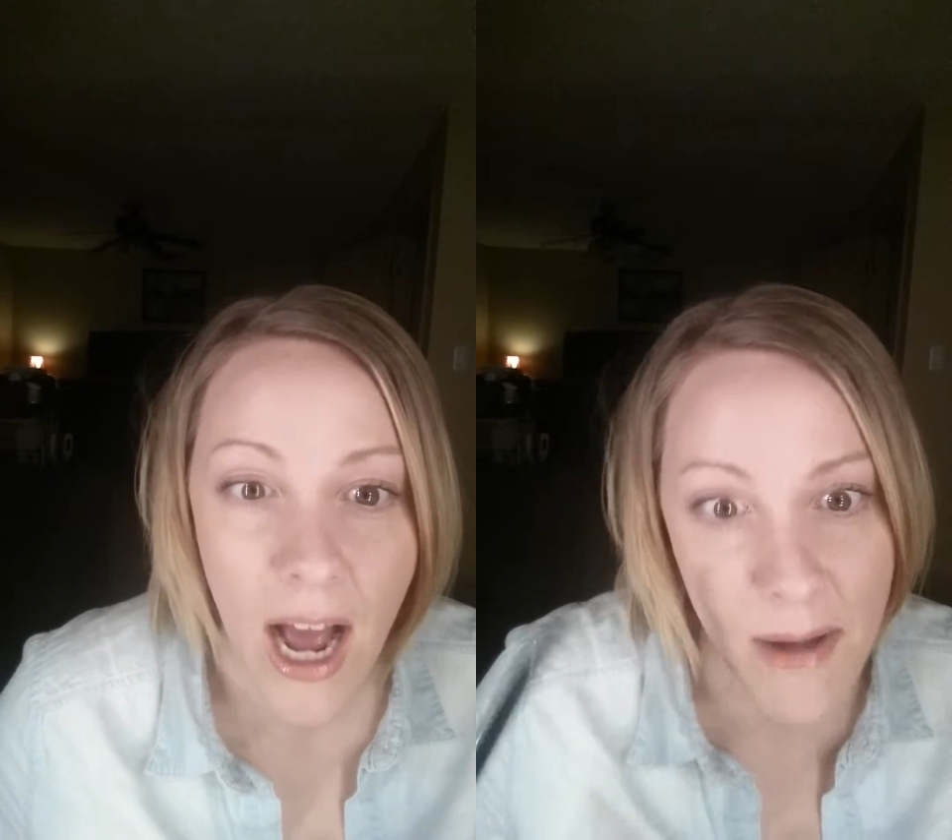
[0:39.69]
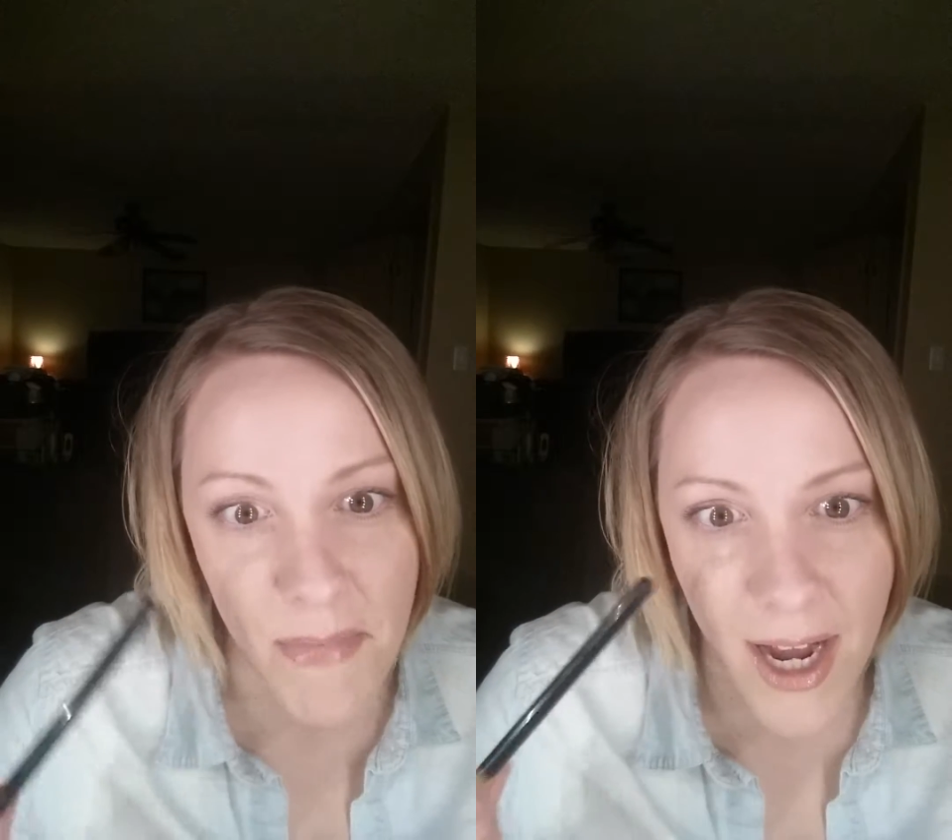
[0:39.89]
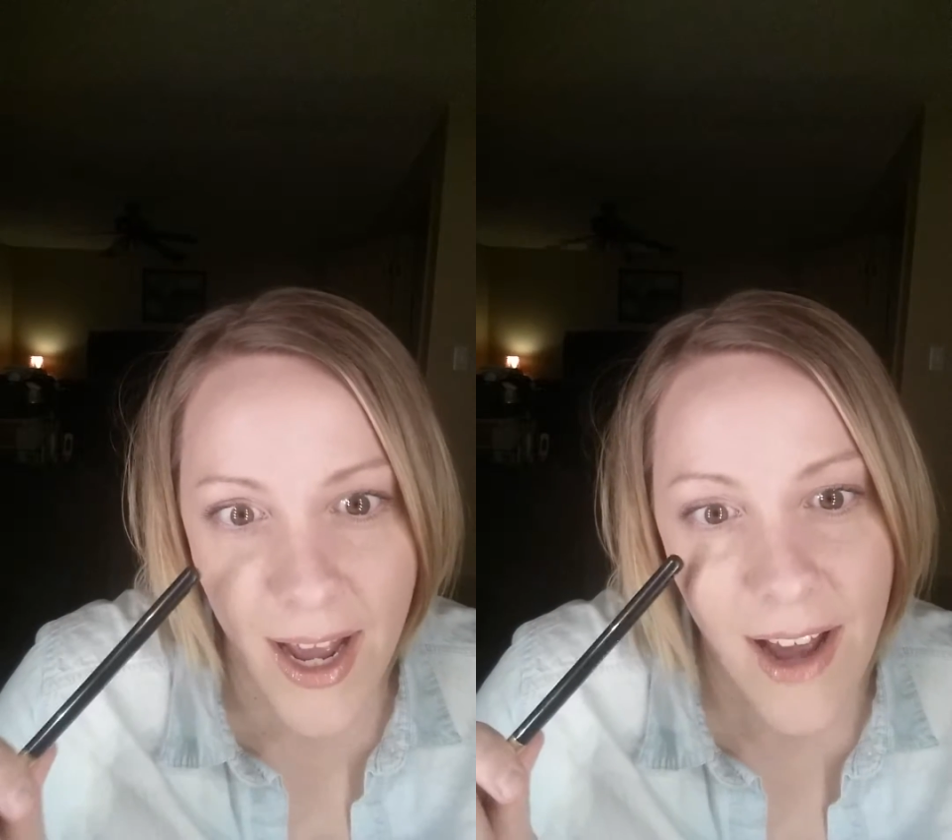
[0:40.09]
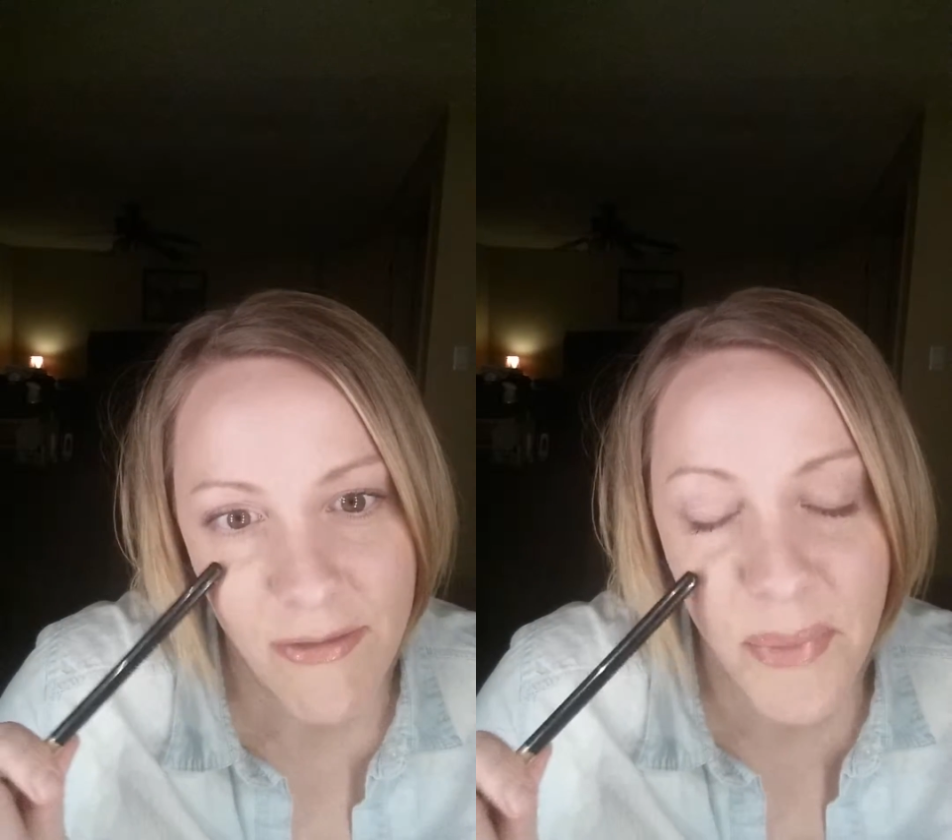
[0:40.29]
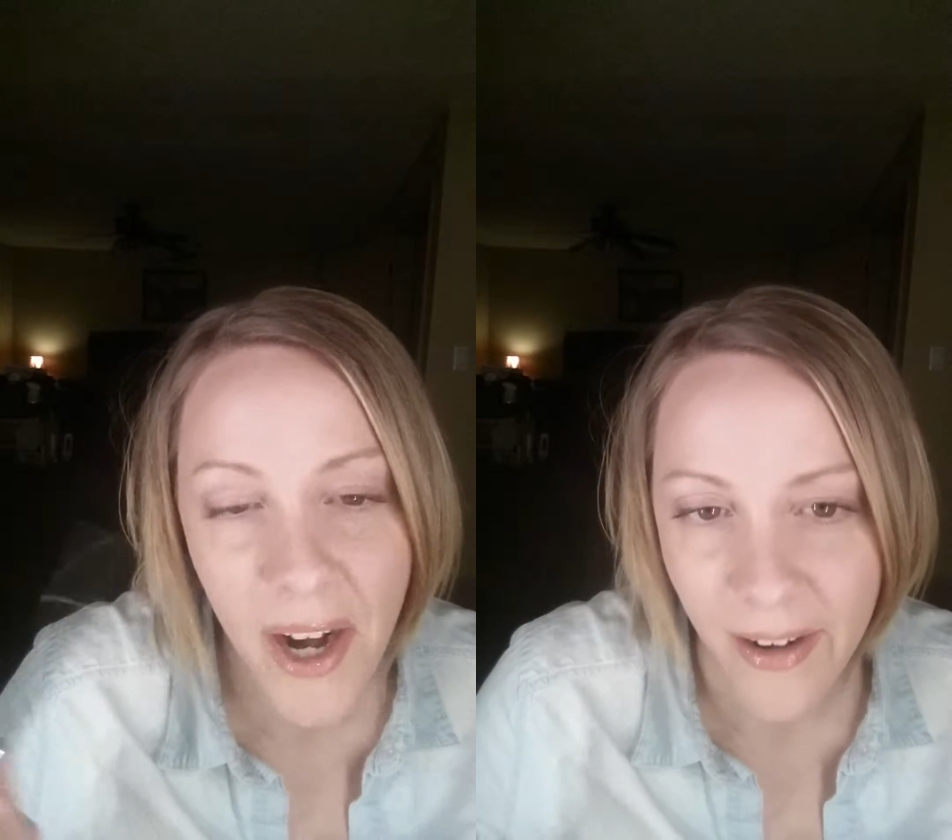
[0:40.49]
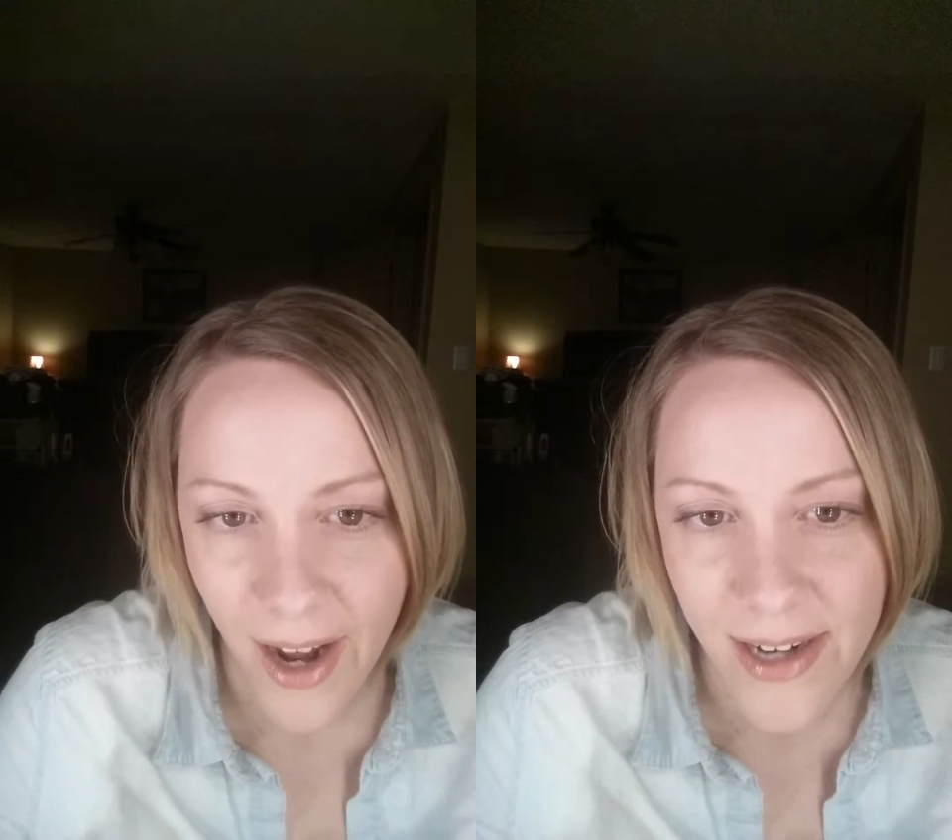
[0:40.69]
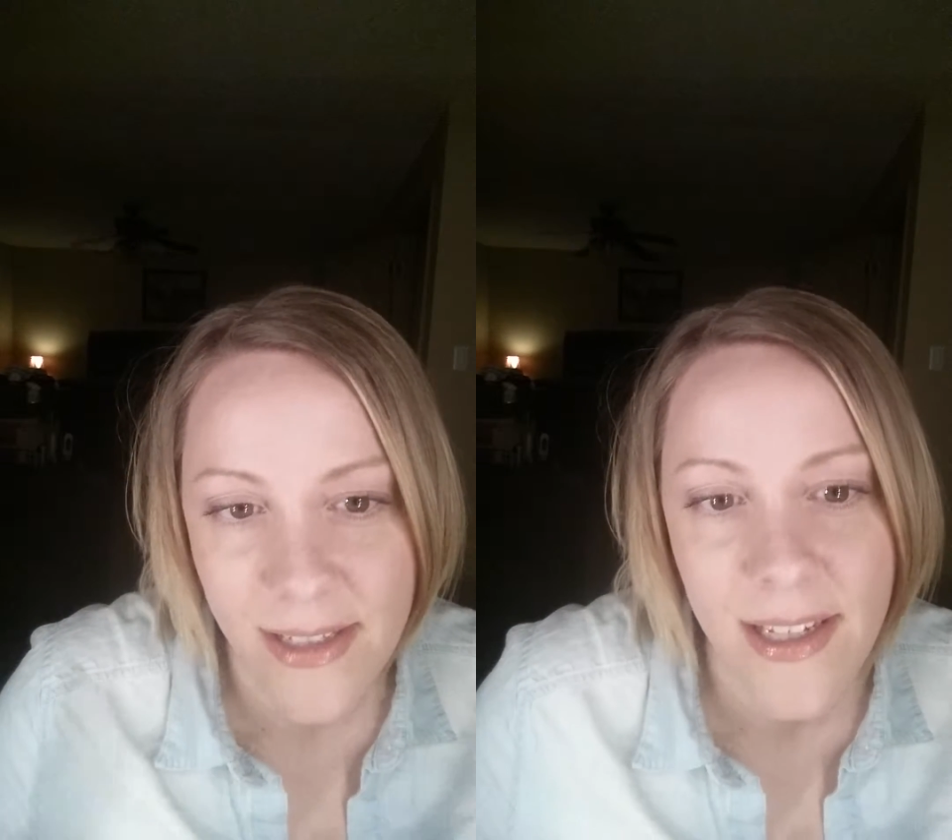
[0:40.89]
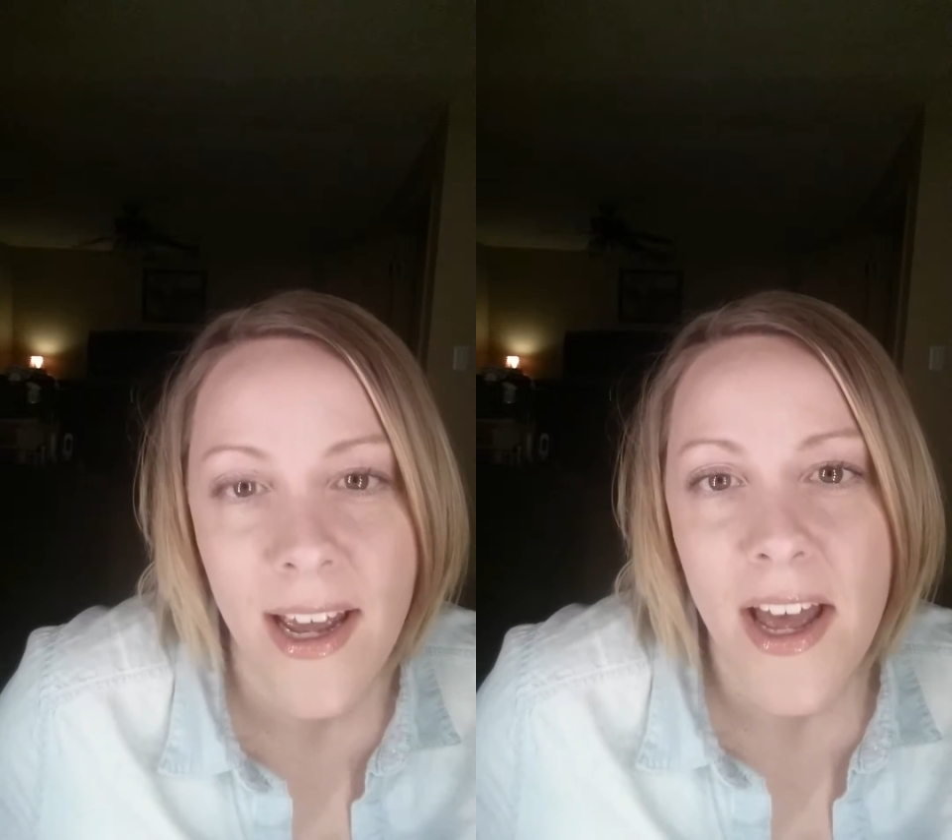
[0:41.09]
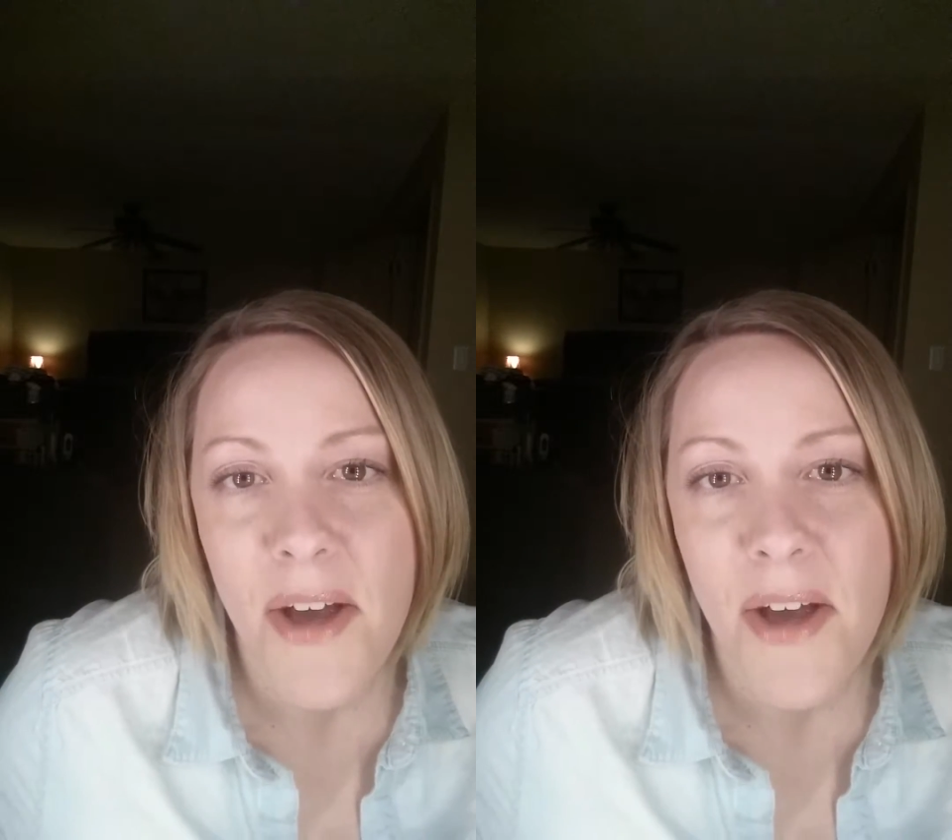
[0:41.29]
I have brown eyes,